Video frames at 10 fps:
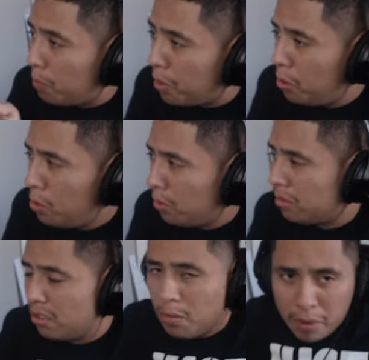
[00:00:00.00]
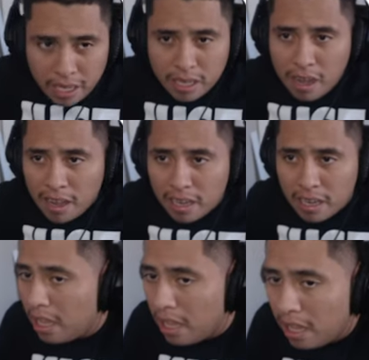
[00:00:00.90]
Buu, the big guy.
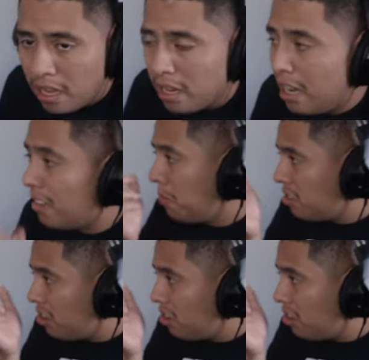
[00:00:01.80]
And then that's Mr.